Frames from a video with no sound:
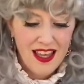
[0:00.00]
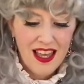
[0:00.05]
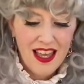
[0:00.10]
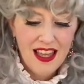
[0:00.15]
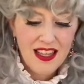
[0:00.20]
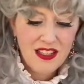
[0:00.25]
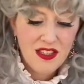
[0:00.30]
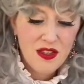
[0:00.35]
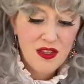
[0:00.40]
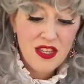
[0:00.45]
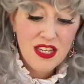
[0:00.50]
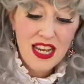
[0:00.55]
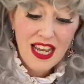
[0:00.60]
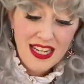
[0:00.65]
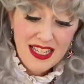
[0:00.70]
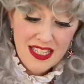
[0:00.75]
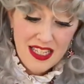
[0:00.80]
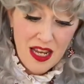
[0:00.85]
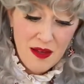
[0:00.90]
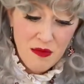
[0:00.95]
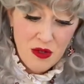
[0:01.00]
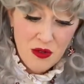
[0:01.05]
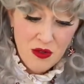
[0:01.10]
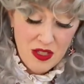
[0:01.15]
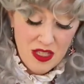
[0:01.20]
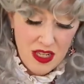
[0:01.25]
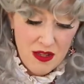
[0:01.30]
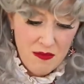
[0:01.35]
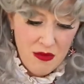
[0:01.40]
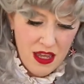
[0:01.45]
So the next time you
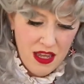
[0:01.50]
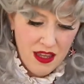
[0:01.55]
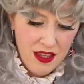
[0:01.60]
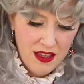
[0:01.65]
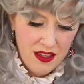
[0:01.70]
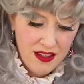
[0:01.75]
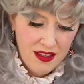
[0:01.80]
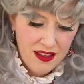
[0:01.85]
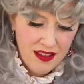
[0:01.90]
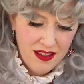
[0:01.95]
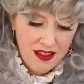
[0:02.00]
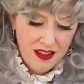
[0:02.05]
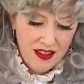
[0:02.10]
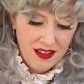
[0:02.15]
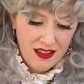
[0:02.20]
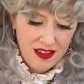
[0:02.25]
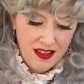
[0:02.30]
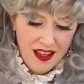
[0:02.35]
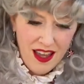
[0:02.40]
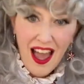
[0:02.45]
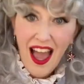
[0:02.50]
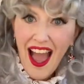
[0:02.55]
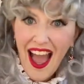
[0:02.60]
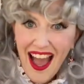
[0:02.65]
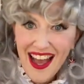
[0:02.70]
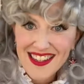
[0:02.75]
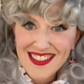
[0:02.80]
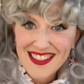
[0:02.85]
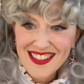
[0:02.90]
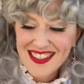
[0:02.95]
see me,
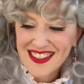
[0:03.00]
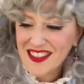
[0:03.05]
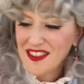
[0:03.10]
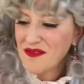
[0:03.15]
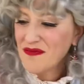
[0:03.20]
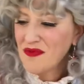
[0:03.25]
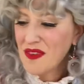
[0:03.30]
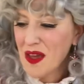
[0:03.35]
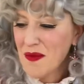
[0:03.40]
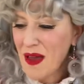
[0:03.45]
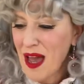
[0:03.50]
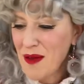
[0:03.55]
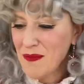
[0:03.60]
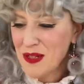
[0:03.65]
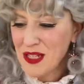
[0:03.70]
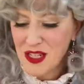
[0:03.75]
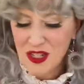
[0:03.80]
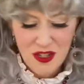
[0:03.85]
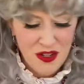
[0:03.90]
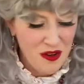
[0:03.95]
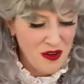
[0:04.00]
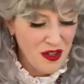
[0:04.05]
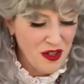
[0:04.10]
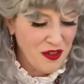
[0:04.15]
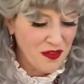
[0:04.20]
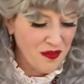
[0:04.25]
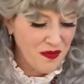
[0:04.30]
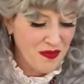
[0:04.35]
ask. I'm happy to show you.